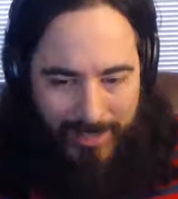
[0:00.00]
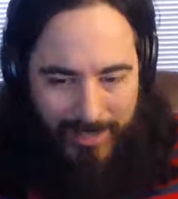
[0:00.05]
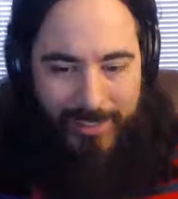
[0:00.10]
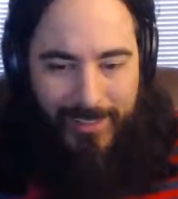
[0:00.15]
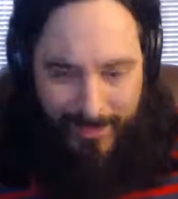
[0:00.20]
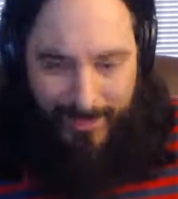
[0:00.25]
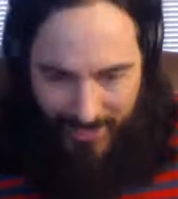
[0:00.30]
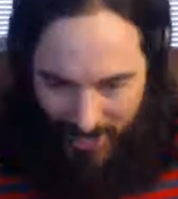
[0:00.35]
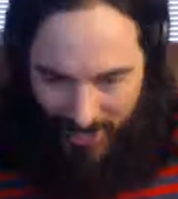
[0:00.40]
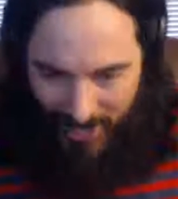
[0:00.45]

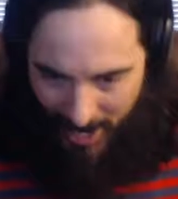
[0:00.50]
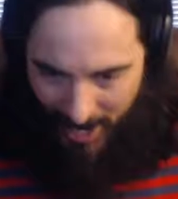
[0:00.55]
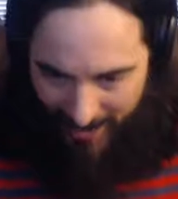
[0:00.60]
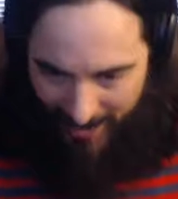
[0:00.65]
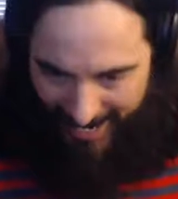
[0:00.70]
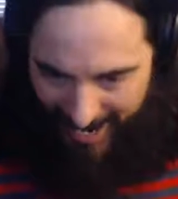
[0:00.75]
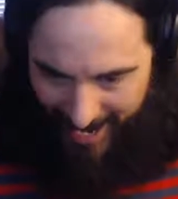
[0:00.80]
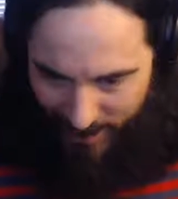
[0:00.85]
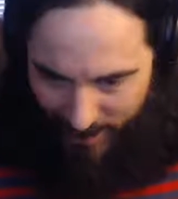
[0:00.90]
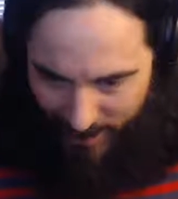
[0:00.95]
You know what I mean?
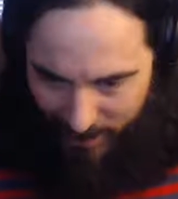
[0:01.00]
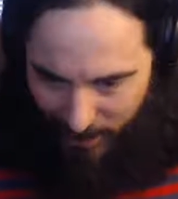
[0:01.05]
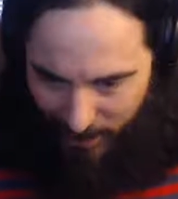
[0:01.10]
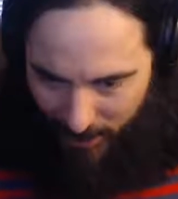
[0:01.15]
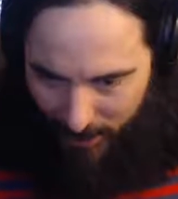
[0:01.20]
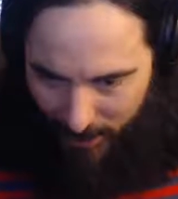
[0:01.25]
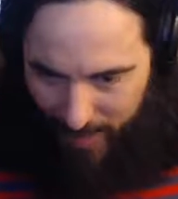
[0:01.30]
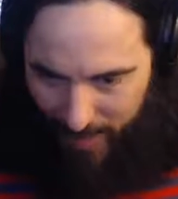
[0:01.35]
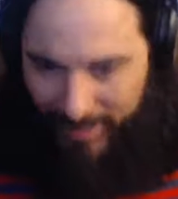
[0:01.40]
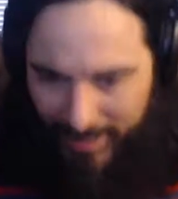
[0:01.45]
In a
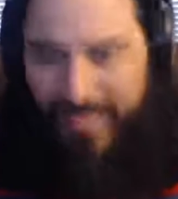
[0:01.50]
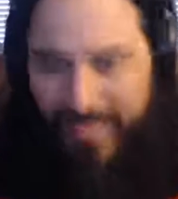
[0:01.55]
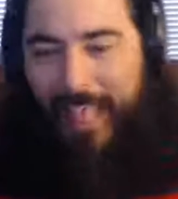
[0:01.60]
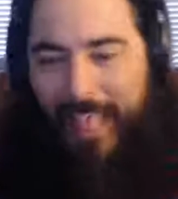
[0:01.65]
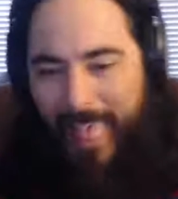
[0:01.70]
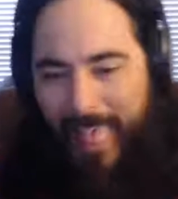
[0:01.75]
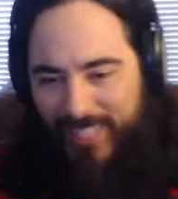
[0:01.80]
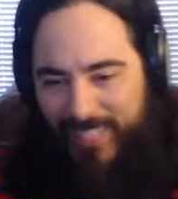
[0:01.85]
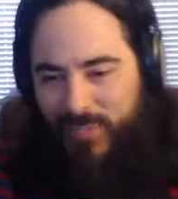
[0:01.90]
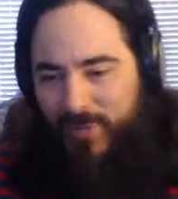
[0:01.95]
blurb.
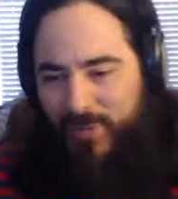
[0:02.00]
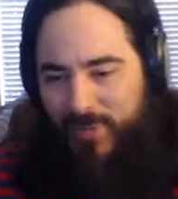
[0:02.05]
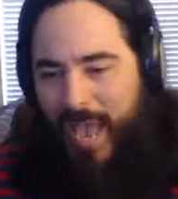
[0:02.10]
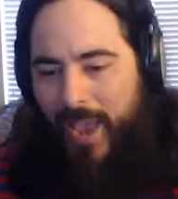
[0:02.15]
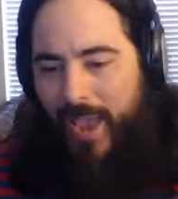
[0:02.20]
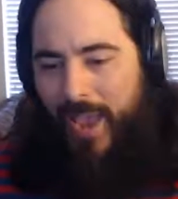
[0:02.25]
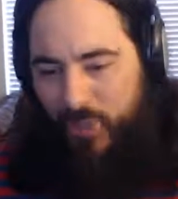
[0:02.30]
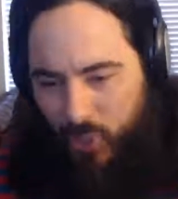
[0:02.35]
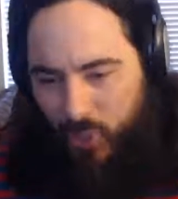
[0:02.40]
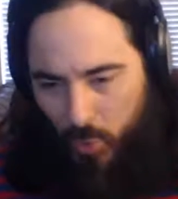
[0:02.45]
And so now
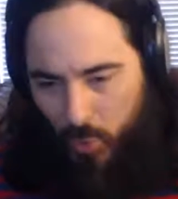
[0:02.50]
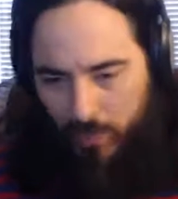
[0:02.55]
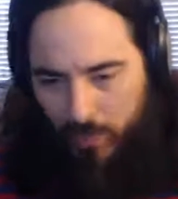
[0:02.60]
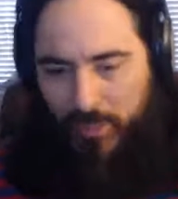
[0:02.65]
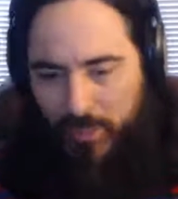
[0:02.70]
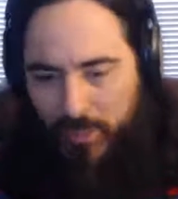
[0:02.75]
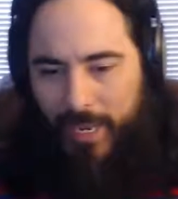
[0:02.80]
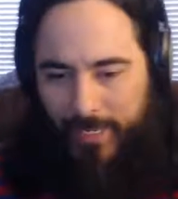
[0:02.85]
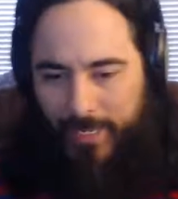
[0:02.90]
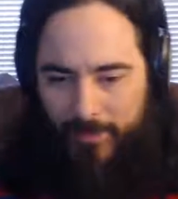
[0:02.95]
you're sort of
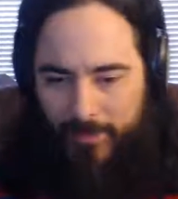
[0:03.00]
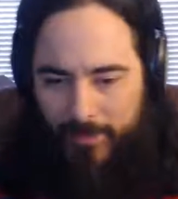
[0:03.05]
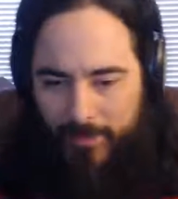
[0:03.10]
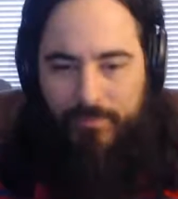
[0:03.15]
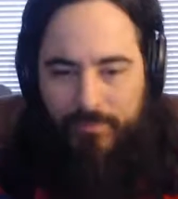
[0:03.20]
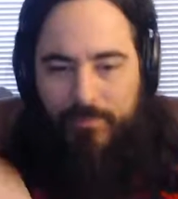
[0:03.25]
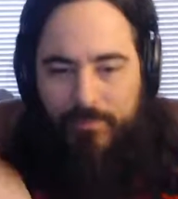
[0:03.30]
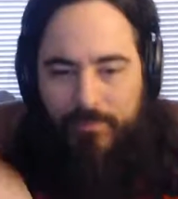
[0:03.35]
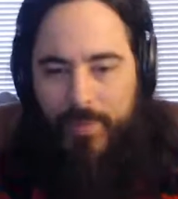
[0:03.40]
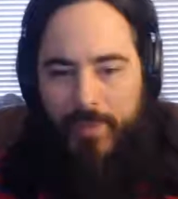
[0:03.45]
like
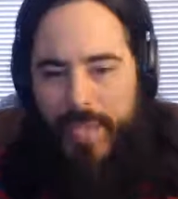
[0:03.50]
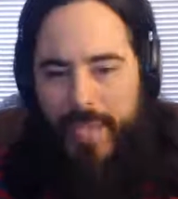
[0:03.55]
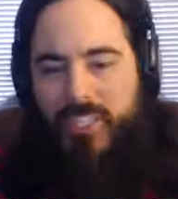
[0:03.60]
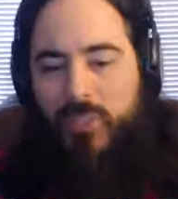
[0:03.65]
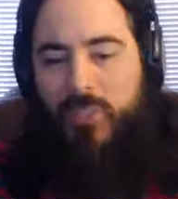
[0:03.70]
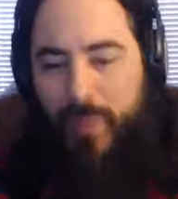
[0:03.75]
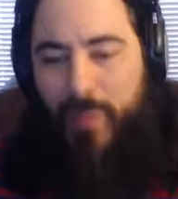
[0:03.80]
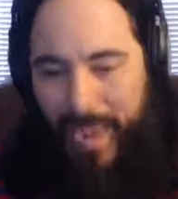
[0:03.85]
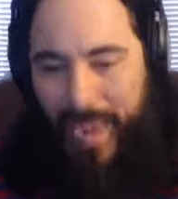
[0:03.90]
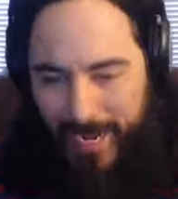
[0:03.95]

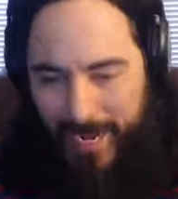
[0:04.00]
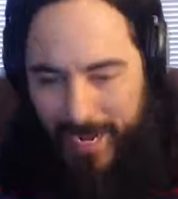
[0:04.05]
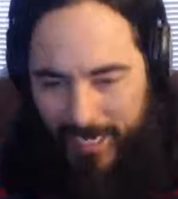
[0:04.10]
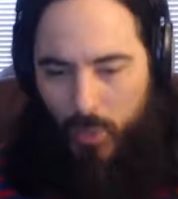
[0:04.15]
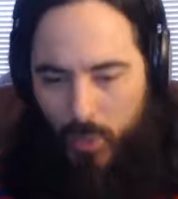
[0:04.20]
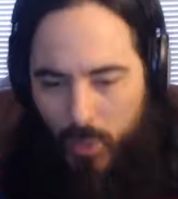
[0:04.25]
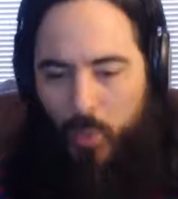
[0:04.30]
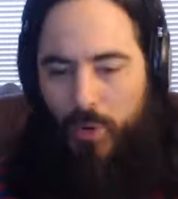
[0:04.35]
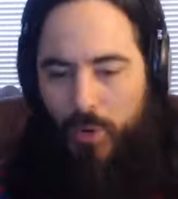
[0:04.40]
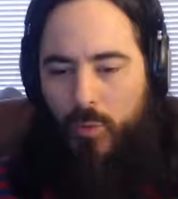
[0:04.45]
expanding
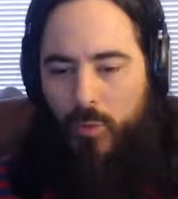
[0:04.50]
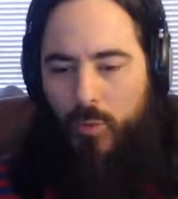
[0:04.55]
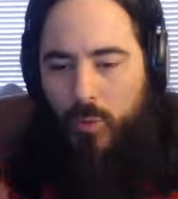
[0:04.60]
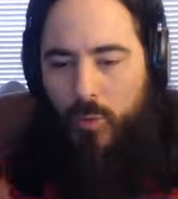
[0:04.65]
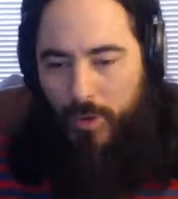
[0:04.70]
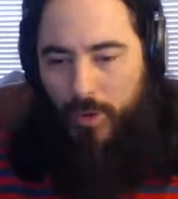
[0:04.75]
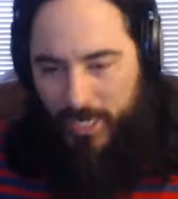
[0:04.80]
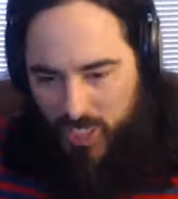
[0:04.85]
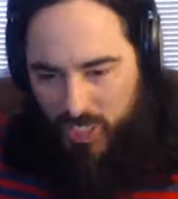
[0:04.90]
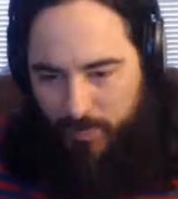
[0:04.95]

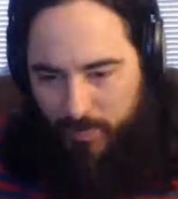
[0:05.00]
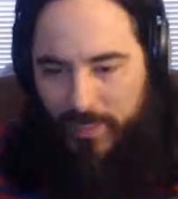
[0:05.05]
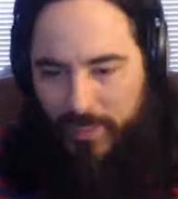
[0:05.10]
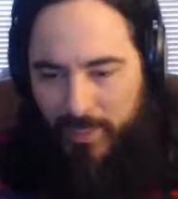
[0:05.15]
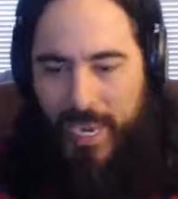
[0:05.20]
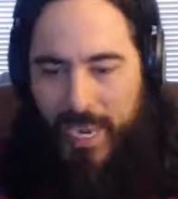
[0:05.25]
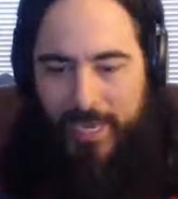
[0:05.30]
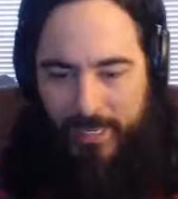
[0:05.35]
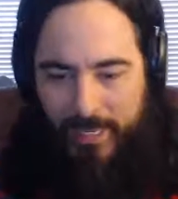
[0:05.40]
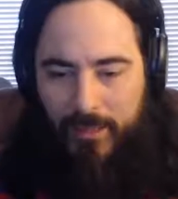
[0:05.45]
or
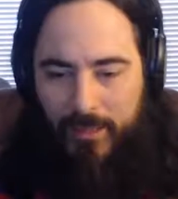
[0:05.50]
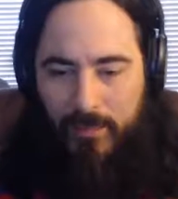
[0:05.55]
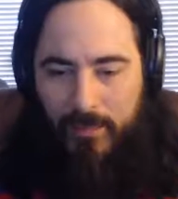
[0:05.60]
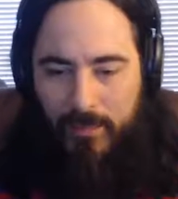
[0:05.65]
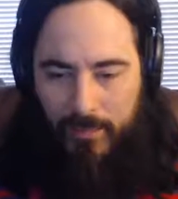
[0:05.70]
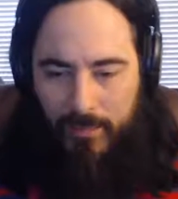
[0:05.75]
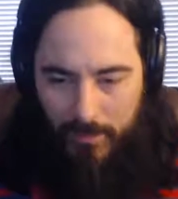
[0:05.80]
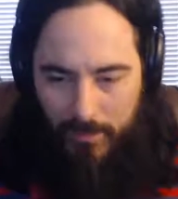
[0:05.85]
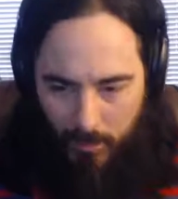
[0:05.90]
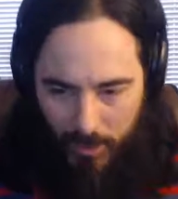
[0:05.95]
explaining
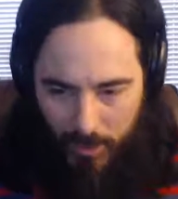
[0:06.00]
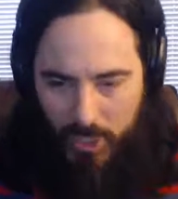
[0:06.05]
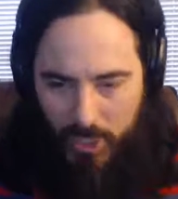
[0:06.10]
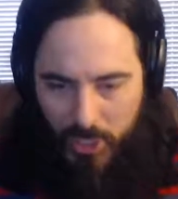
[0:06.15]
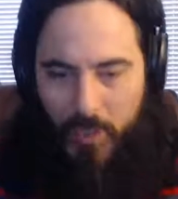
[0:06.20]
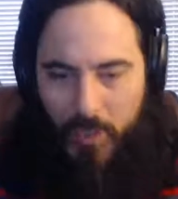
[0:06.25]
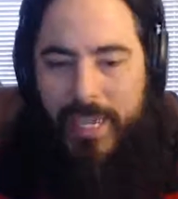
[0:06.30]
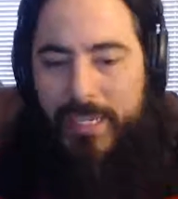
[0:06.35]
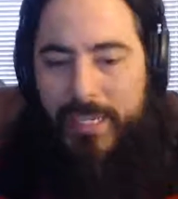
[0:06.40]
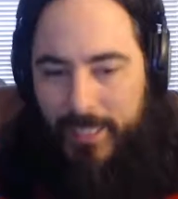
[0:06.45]
what you
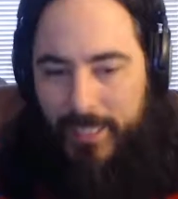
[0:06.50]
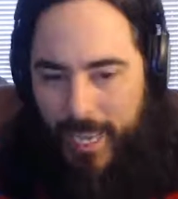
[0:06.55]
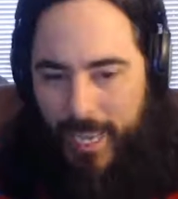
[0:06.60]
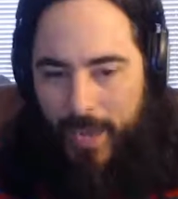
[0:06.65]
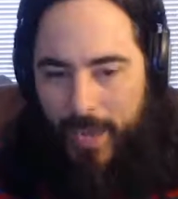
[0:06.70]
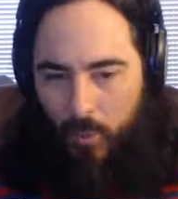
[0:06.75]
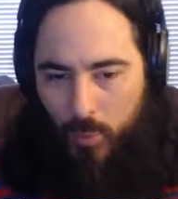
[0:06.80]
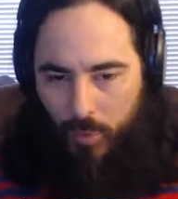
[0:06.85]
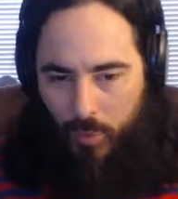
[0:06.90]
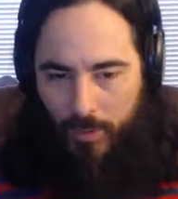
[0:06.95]
hinted at
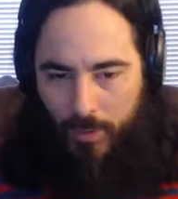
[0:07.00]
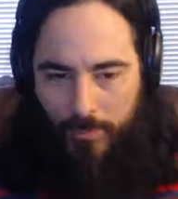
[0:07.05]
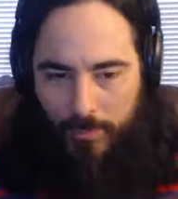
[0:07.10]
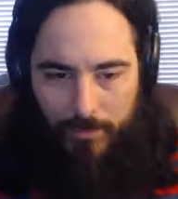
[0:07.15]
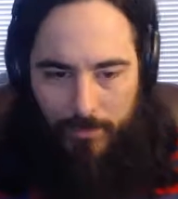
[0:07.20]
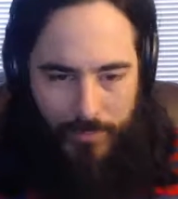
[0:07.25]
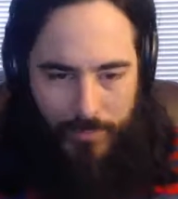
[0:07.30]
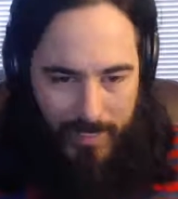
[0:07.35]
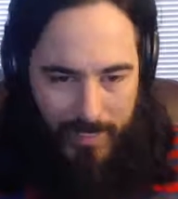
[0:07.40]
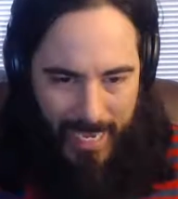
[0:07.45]
or
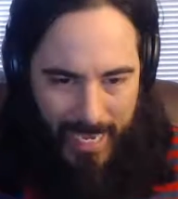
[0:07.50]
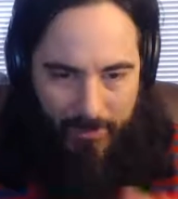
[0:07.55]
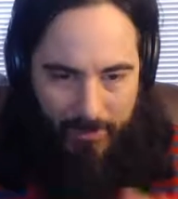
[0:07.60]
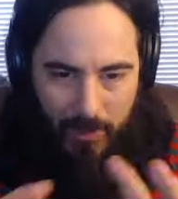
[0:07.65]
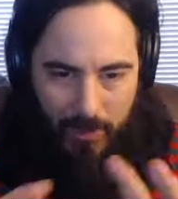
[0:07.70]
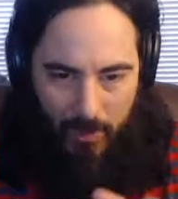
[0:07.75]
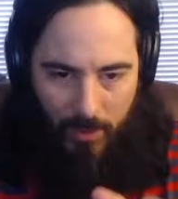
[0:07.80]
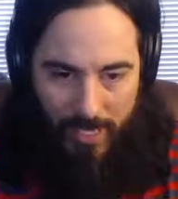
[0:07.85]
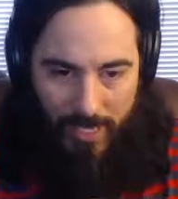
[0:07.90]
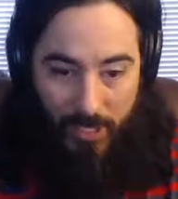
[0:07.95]
gave a
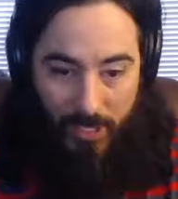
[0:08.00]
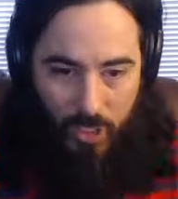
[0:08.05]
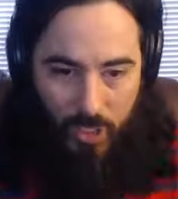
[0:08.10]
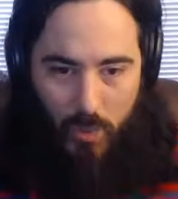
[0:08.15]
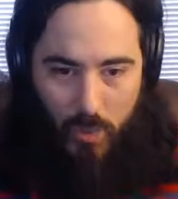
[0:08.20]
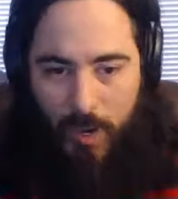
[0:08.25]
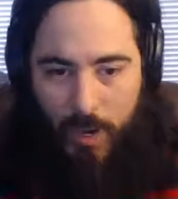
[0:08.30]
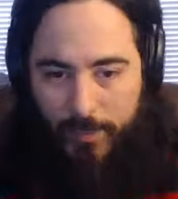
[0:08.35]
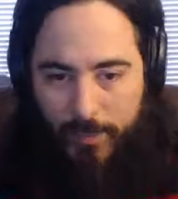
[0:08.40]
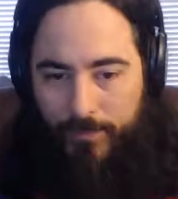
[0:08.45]
little intro
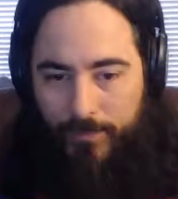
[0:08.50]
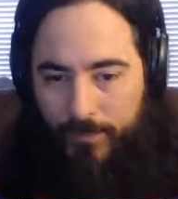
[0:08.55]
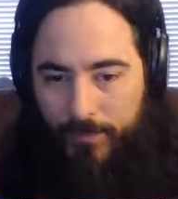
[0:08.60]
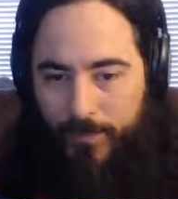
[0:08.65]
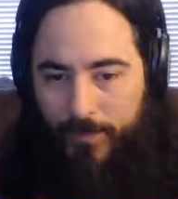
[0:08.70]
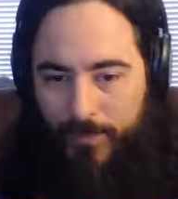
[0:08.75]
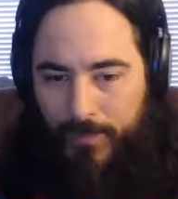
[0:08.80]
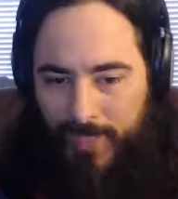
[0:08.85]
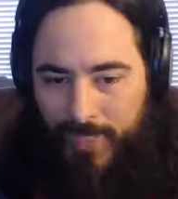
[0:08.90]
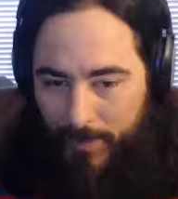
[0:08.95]
on.
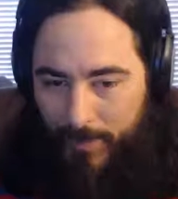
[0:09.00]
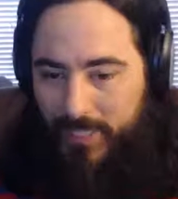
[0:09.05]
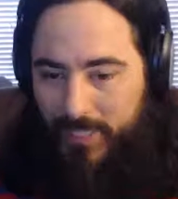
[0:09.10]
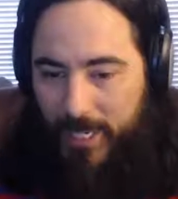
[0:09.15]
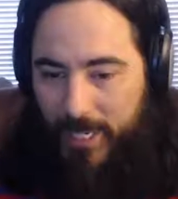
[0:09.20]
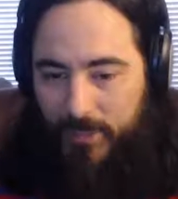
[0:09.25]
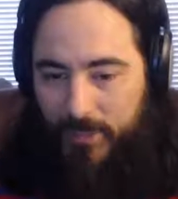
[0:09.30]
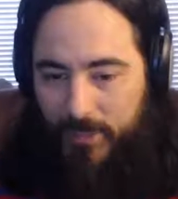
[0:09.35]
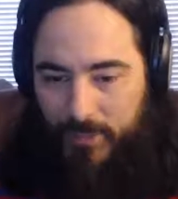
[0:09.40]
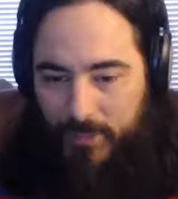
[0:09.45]
Does that make sense?